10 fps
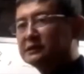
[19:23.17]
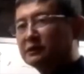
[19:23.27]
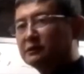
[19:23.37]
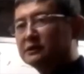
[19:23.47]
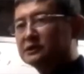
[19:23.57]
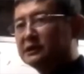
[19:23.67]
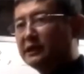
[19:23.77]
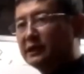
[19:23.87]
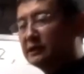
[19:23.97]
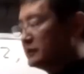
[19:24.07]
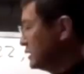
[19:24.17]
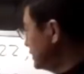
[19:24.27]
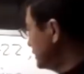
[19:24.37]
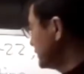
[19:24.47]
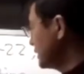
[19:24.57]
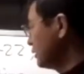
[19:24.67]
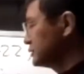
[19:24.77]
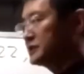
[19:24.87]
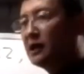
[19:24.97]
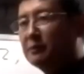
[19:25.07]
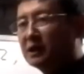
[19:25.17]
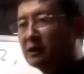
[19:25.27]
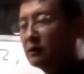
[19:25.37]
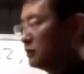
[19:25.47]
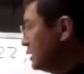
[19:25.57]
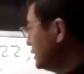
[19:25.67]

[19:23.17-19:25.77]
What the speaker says: originated that long time ago,